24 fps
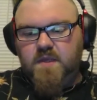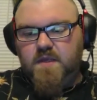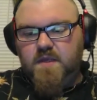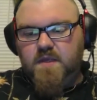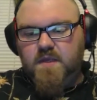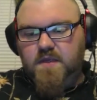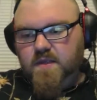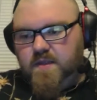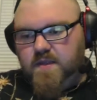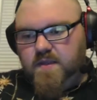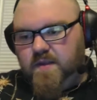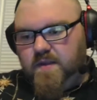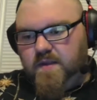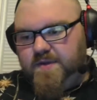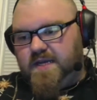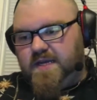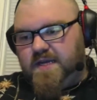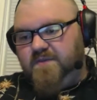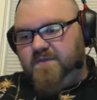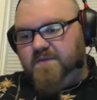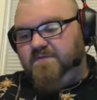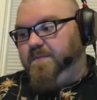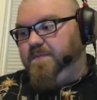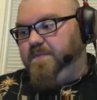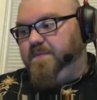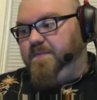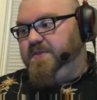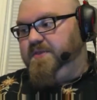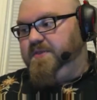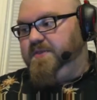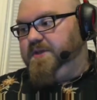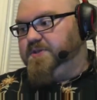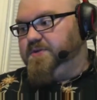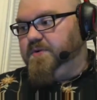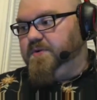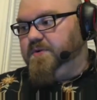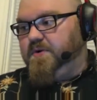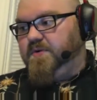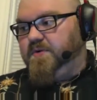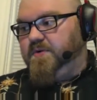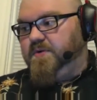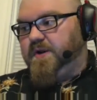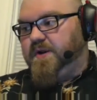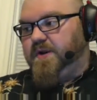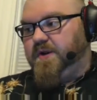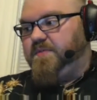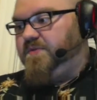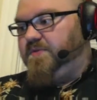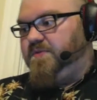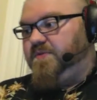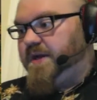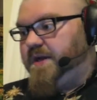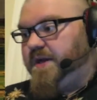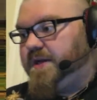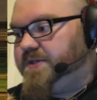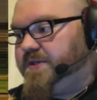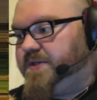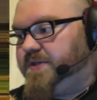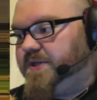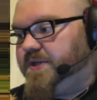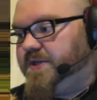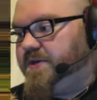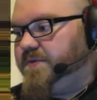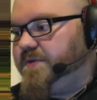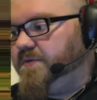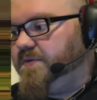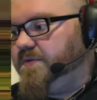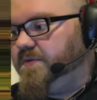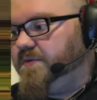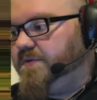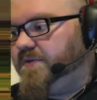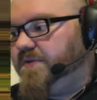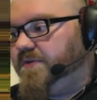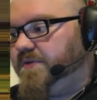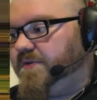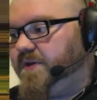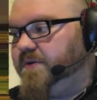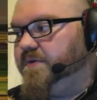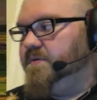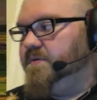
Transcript: let me take a vape on this real quick before I continue with the review.